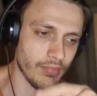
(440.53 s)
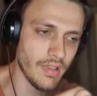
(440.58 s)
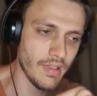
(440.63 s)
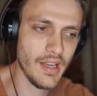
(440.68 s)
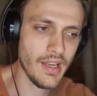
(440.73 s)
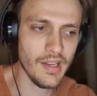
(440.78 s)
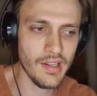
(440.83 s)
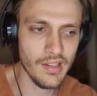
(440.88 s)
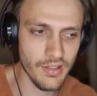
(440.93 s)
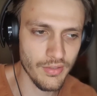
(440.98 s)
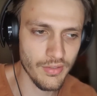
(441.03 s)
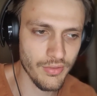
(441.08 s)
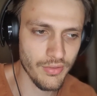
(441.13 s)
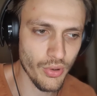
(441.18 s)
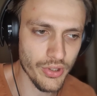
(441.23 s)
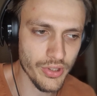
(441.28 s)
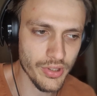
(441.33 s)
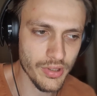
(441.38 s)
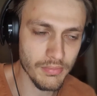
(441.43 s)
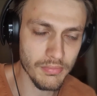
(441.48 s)
And of
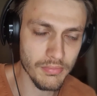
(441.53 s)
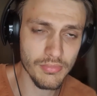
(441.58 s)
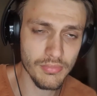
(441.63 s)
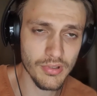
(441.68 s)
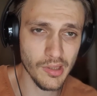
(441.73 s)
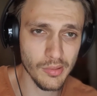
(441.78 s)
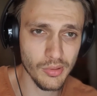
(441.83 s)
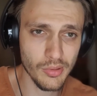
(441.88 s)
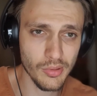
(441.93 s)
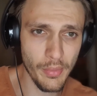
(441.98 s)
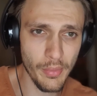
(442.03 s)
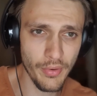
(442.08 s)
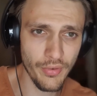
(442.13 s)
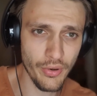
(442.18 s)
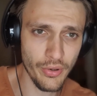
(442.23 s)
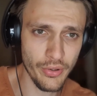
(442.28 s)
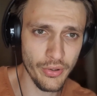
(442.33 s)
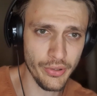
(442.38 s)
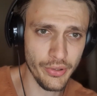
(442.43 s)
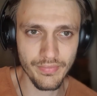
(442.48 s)
course, subscribe if you're
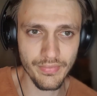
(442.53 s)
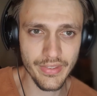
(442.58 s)
new.